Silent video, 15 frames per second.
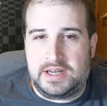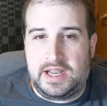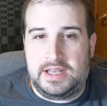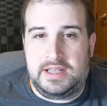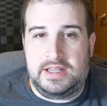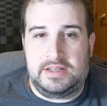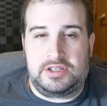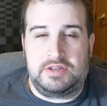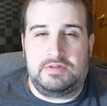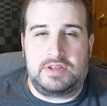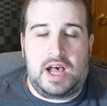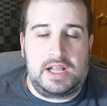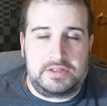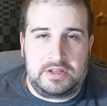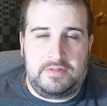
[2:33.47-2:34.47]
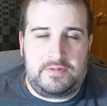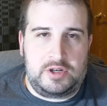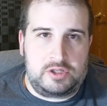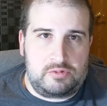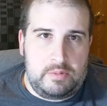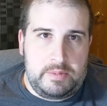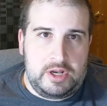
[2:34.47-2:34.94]
and she was also the
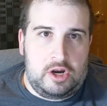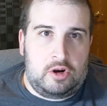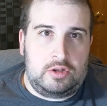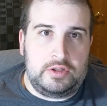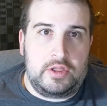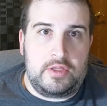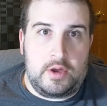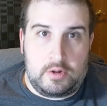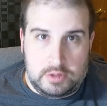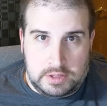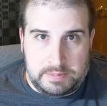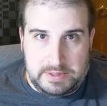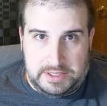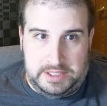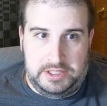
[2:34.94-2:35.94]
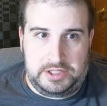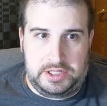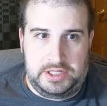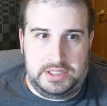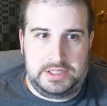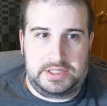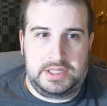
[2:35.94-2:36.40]
first woman to hold those
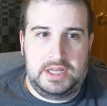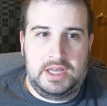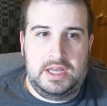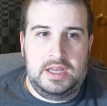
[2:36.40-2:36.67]
positions.